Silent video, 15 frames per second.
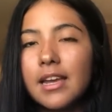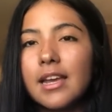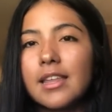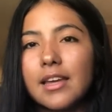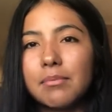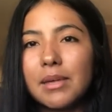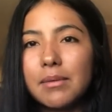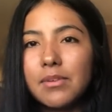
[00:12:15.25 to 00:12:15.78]

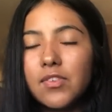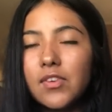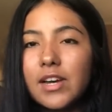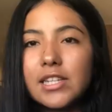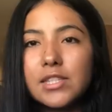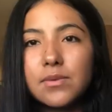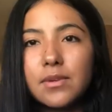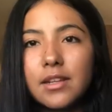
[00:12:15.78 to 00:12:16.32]
and like maybe if you
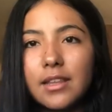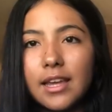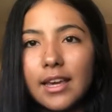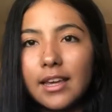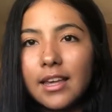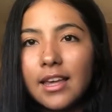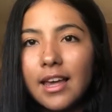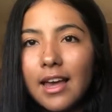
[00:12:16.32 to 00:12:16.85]
guys want to
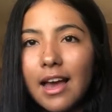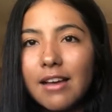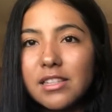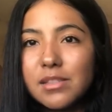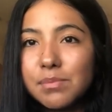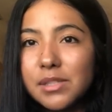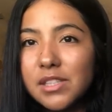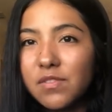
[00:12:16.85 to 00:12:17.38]
like have
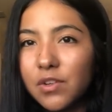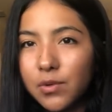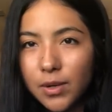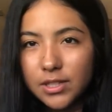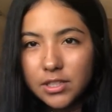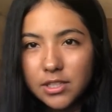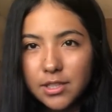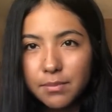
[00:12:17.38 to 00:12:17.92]
specific
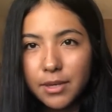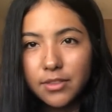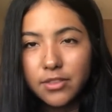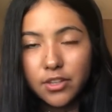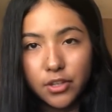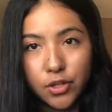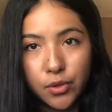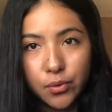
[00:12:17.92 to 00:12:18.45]
questions about
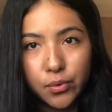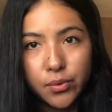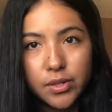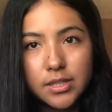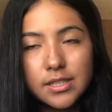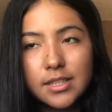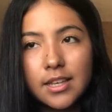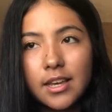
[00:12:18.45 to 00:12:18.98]
the new
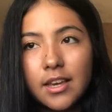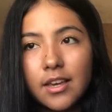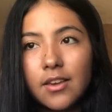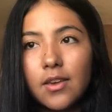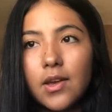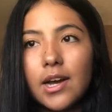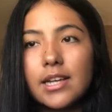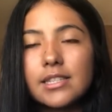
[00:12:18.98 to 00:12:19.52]
course,
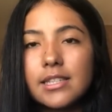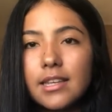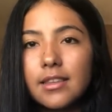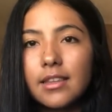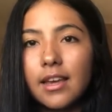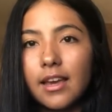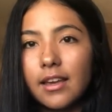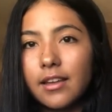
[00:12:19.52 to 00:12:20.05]
you guys
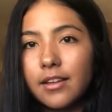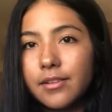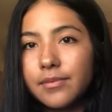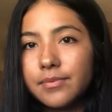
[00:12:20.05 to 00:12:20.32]
can like,